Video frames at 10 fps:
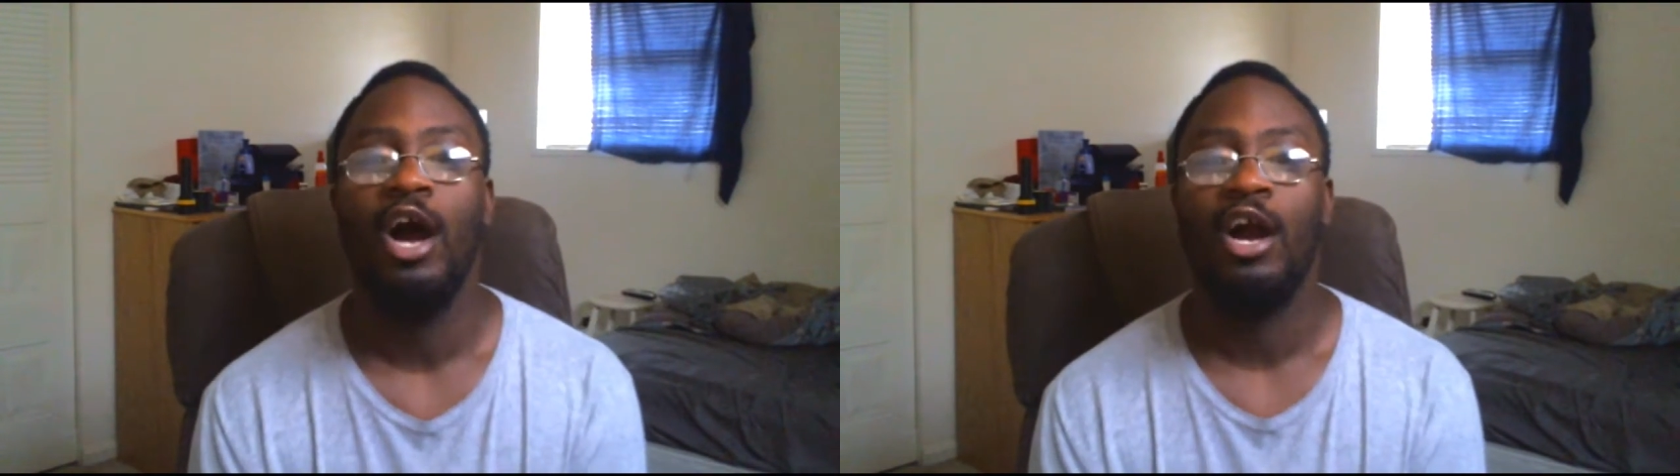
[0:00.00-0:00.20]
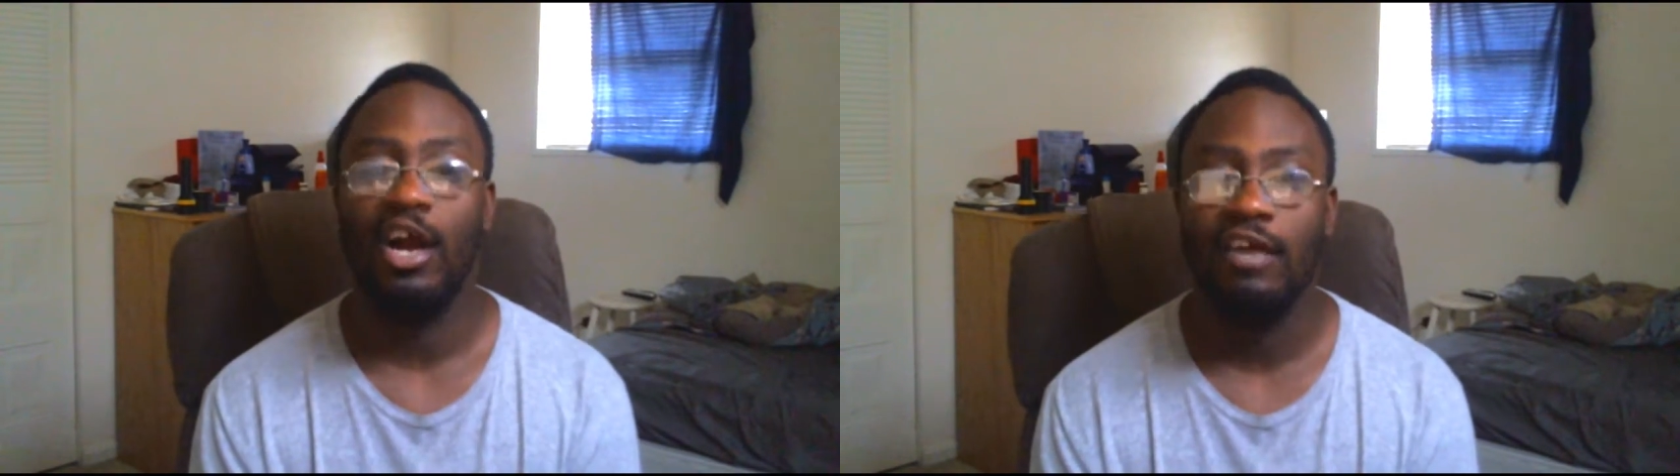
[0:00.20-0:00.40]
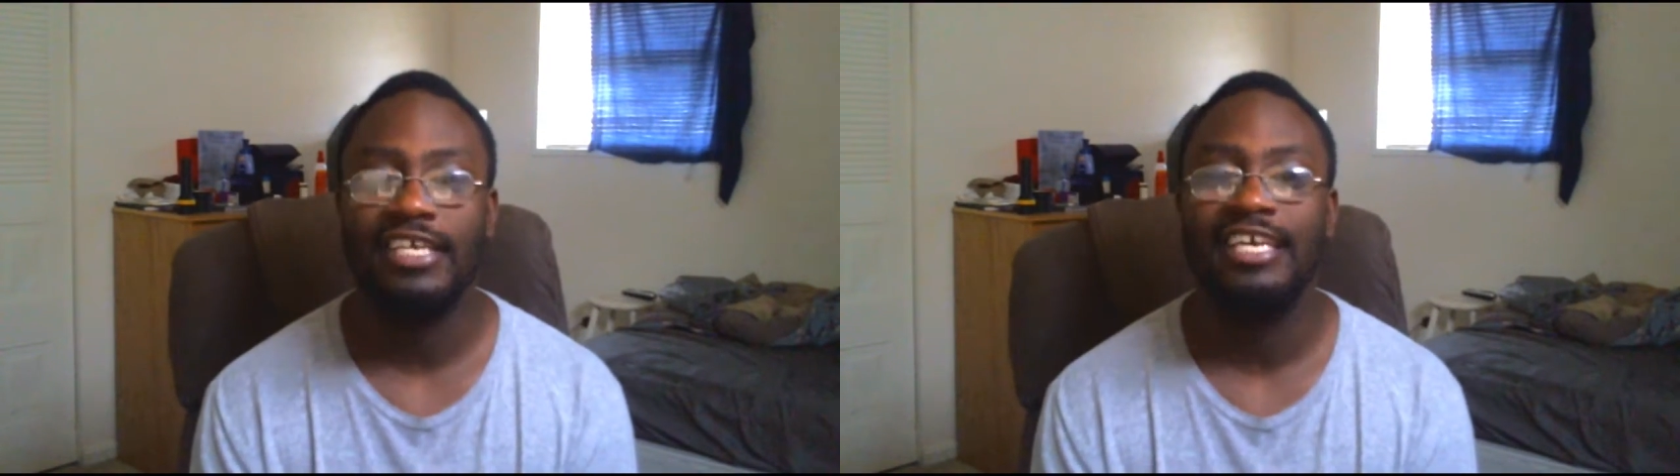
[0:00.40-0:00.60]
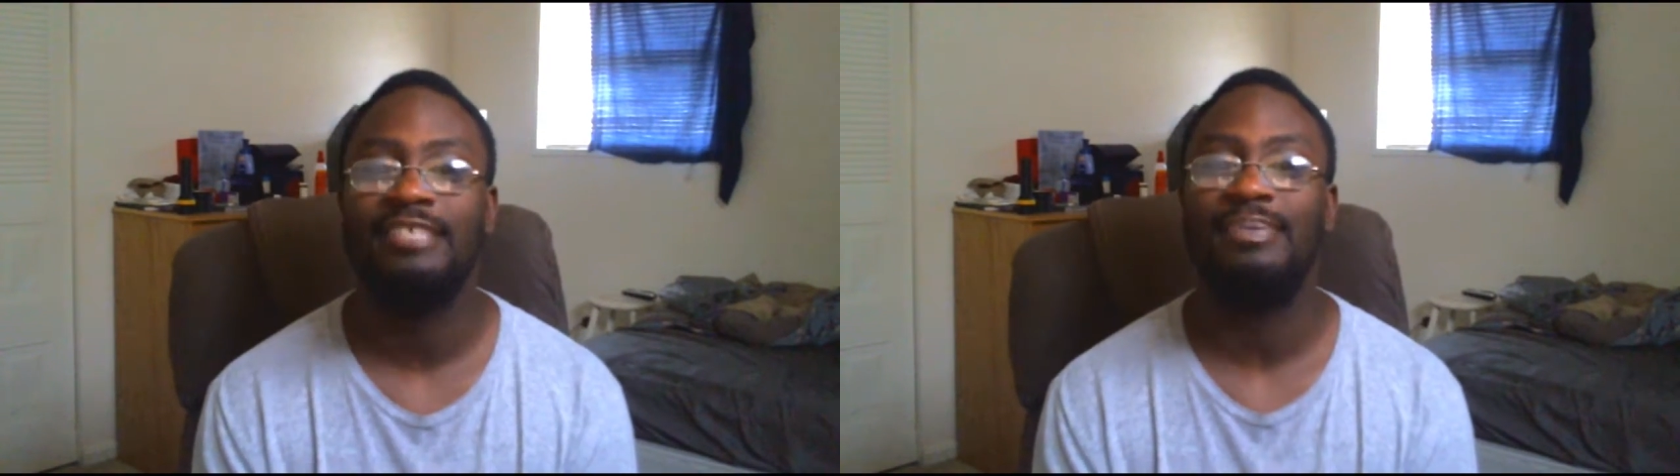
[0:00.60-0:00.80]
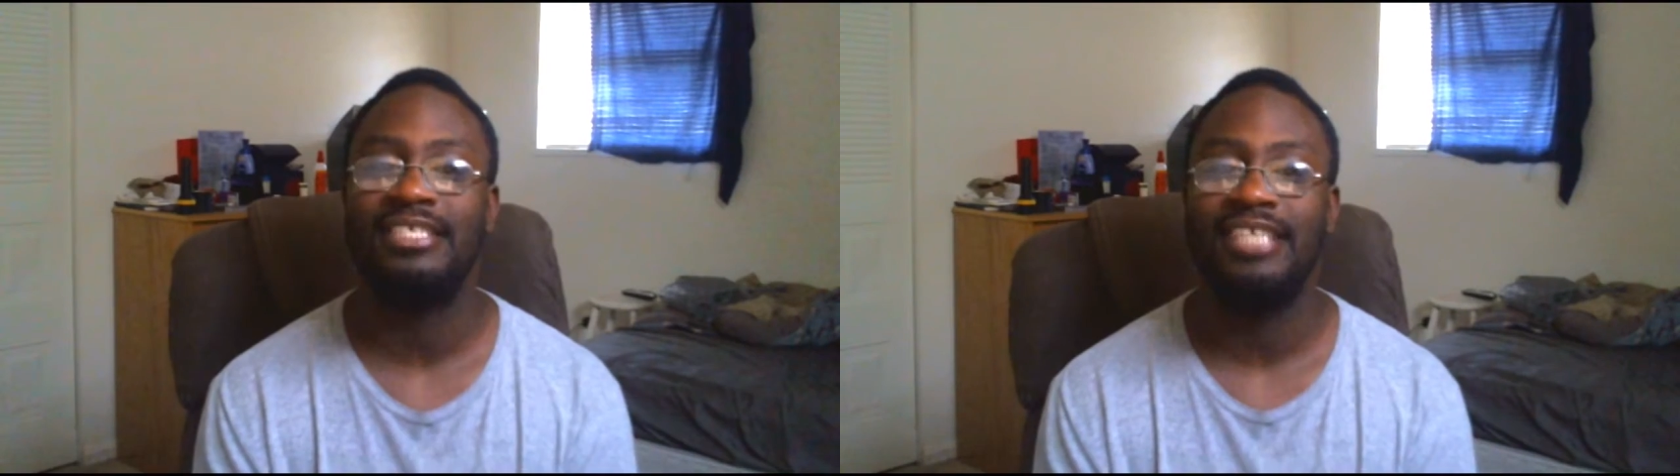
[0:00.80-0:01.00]
Curves in
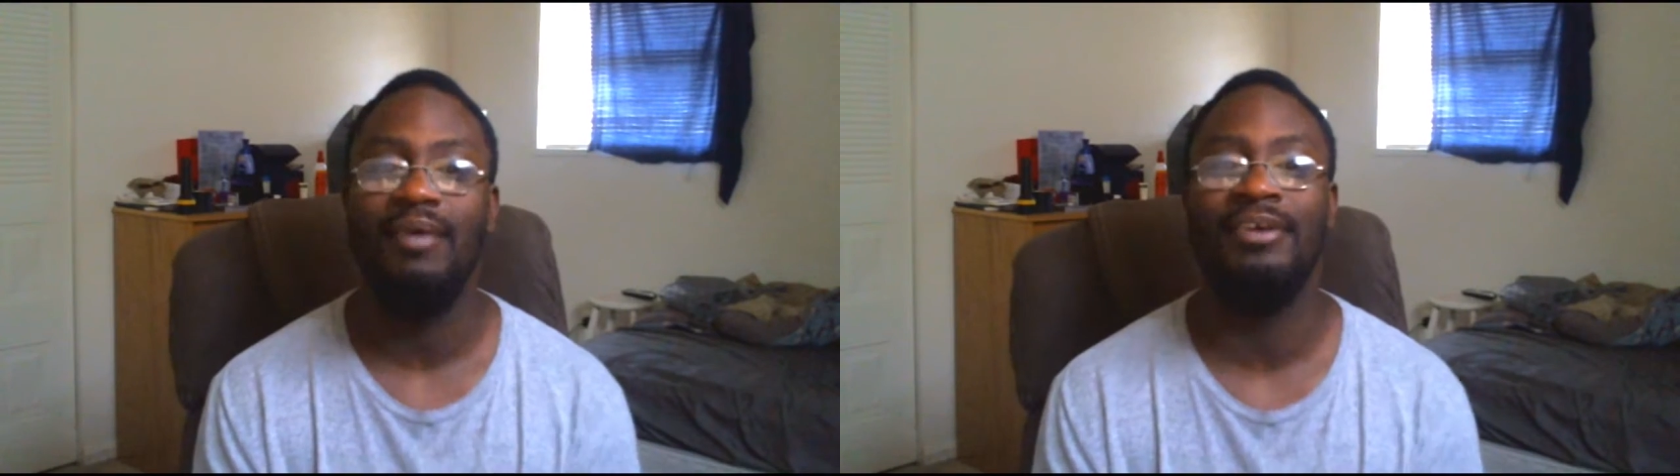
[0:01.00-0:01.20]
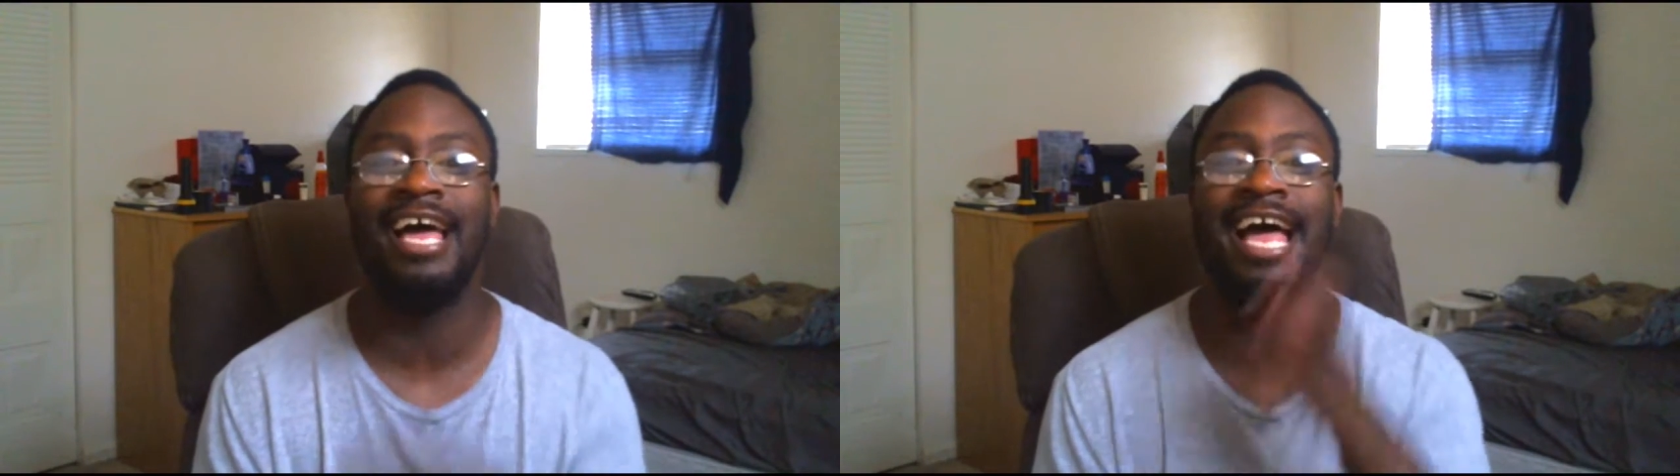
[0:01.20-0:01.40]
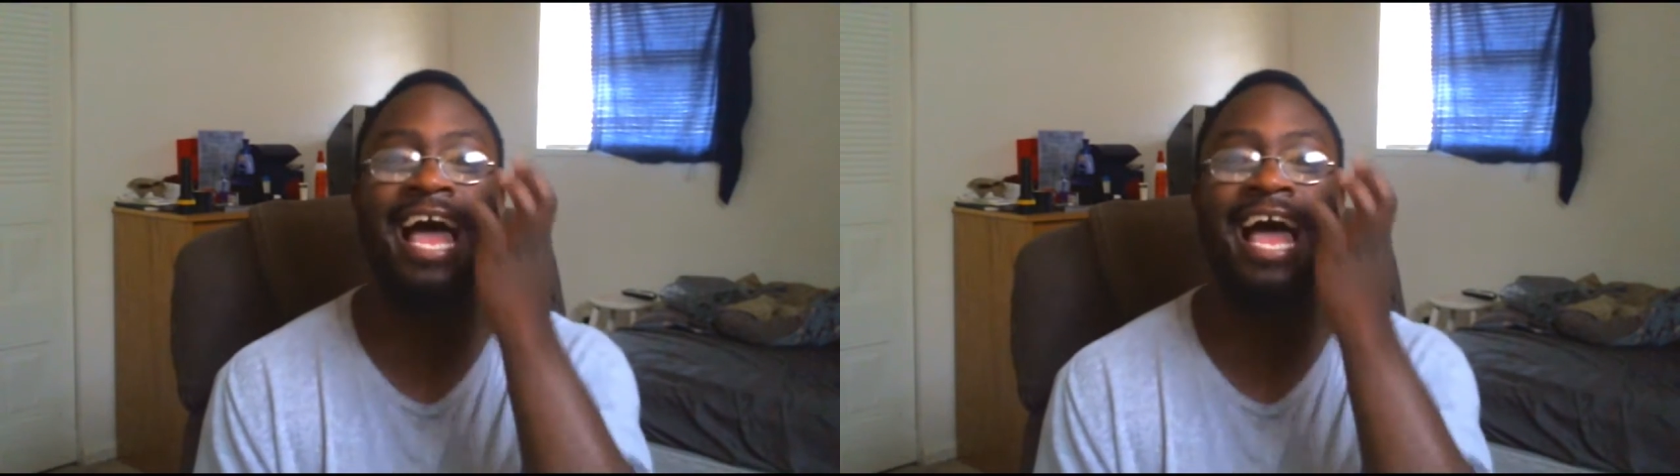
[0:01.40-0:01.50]
his persona.